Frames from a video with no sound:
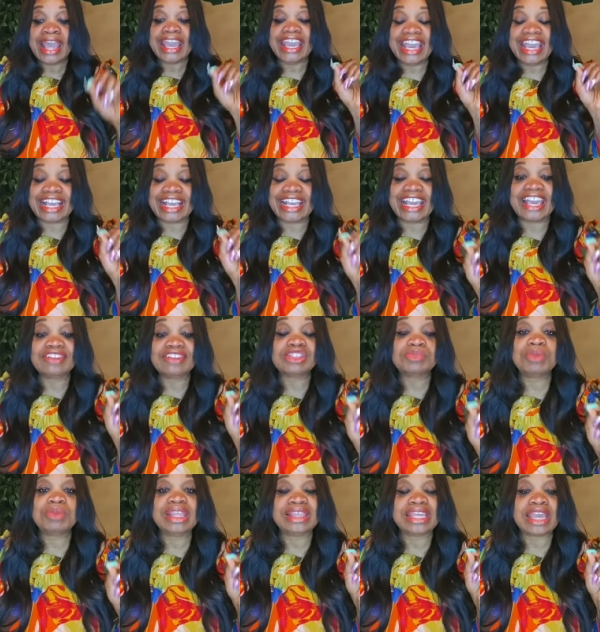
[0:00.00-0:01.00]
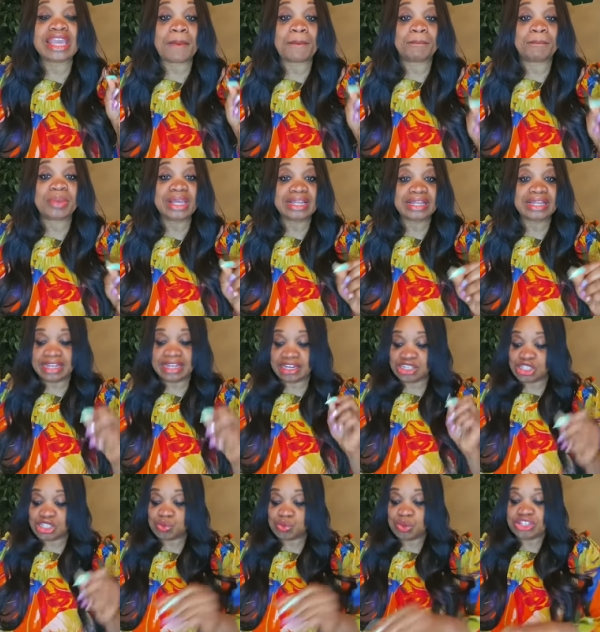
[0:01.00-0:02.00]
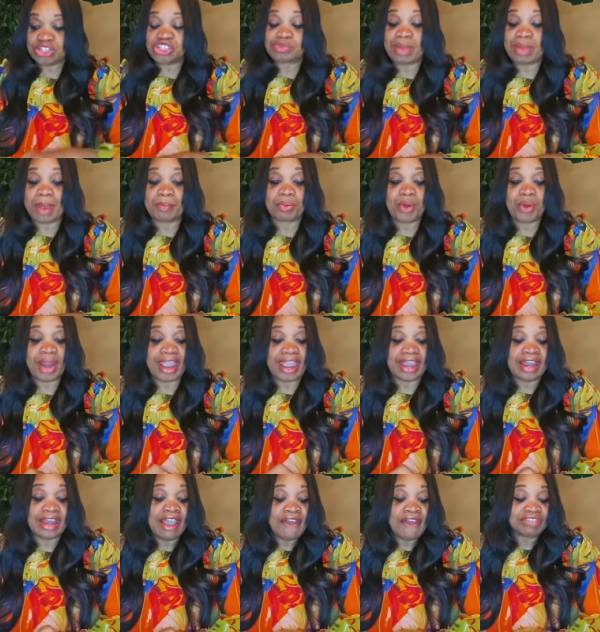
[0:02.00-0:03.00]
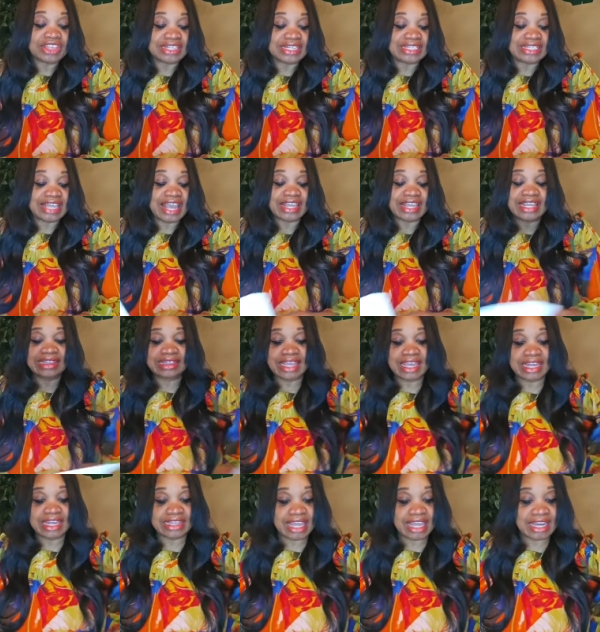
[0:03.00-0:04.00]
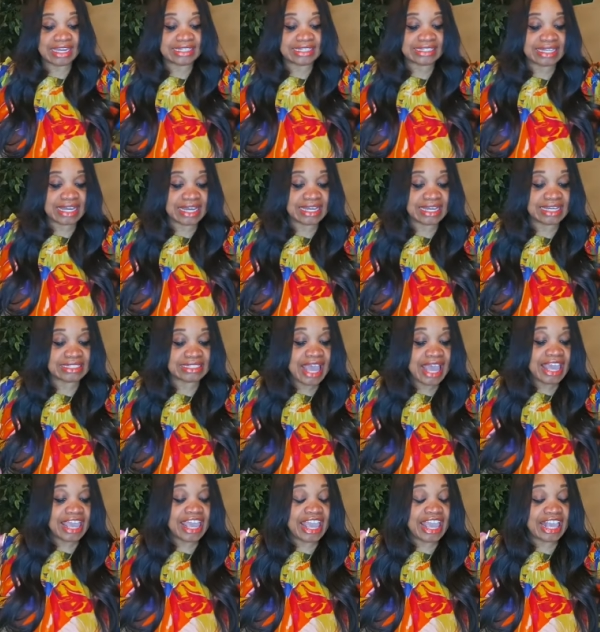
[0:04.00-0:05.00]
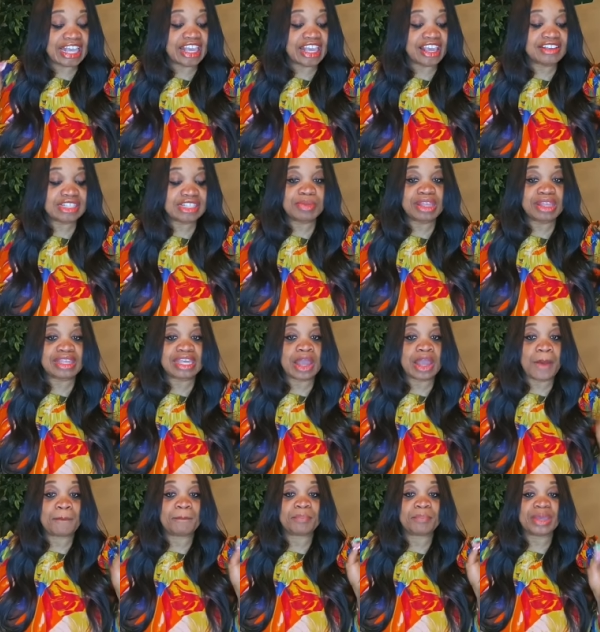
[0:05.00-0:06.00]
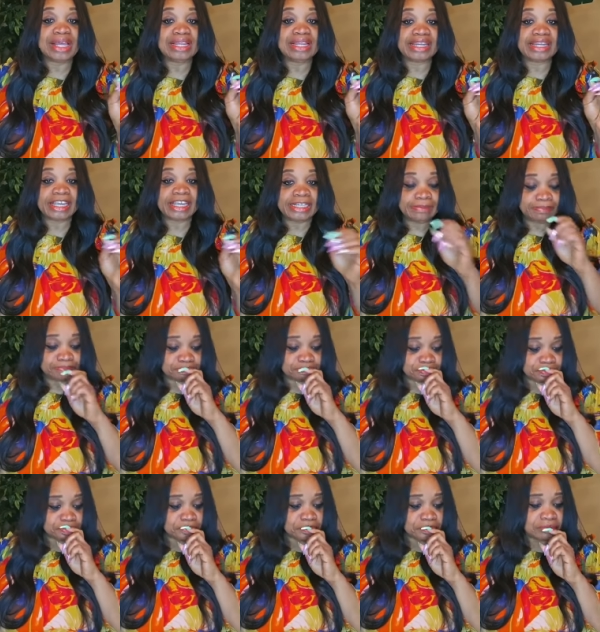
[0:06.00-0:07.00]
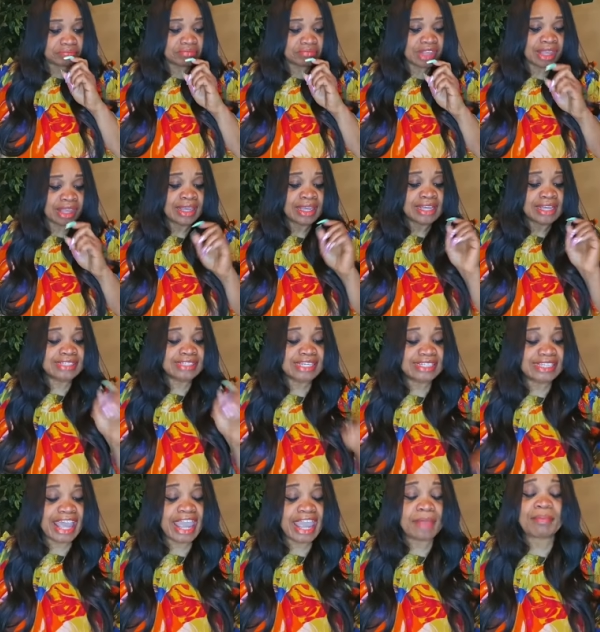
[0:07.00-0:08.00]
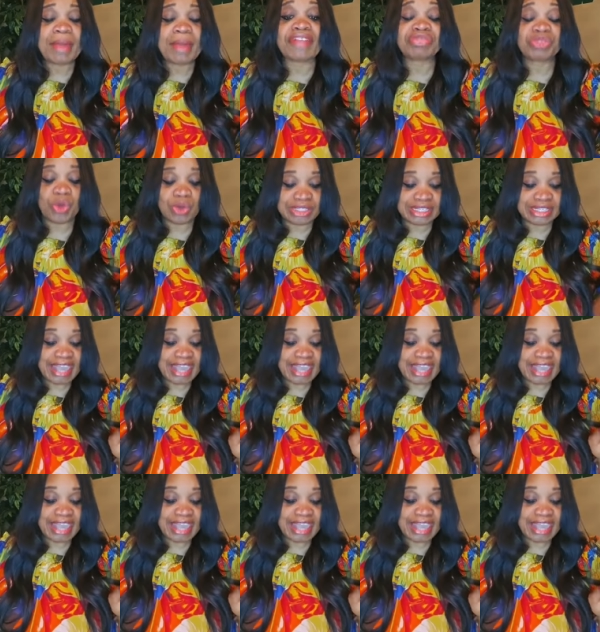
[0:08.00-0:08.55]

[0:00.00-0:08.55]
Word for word: it gives me the ability to switch my brain. The second thing that it does, it gives me the ability to take my thoughts